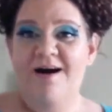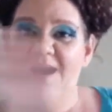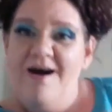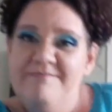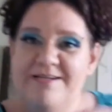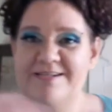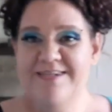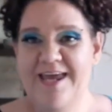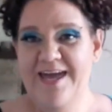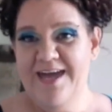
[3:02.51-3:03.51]
I'm going to
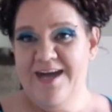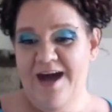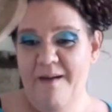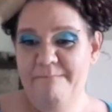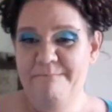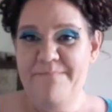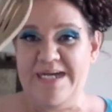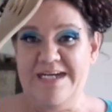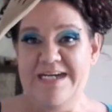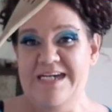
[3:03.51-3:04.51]
take a
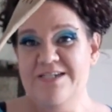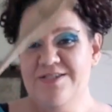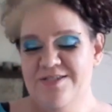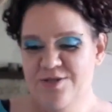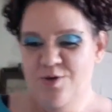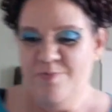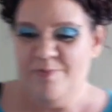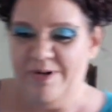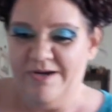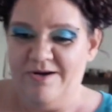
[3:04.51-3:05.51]
big scoop of
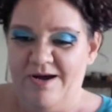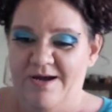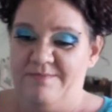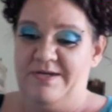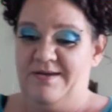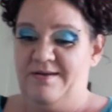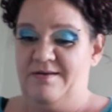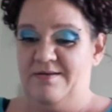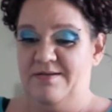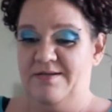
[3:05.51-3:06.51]
butter. I mean,
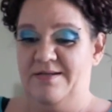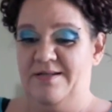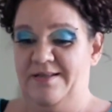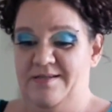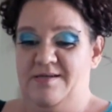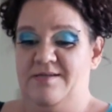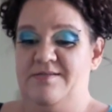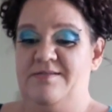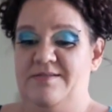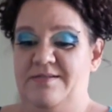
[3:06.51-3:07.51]

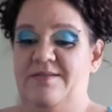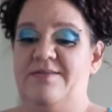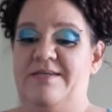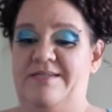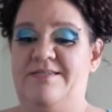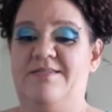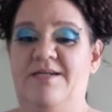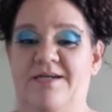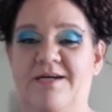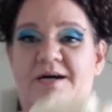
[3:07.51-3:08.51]
this
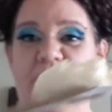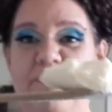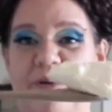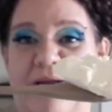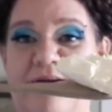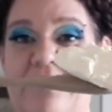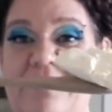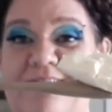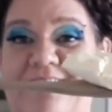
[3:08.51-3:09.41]
butter,